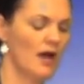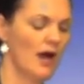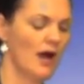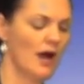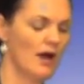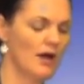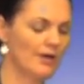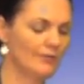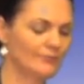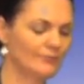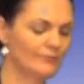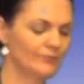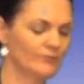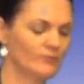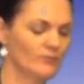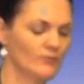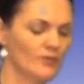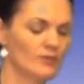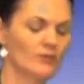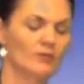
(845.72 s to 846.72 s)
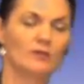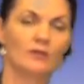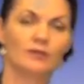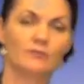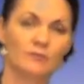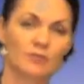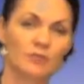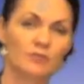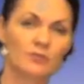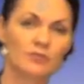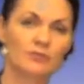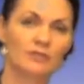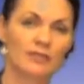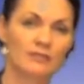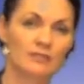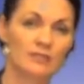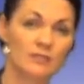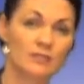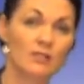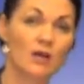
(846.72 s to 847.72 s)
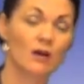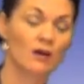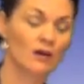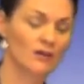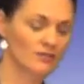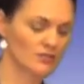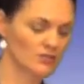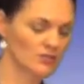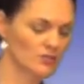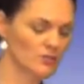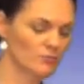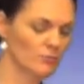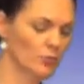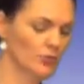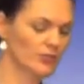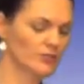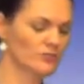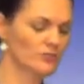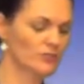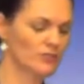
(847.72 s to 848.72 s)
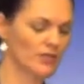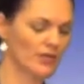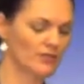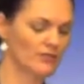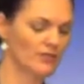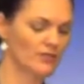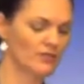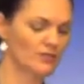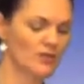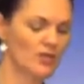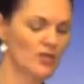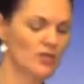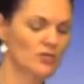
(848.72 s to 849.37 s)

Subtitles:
I'm using that to tie the 2 points together.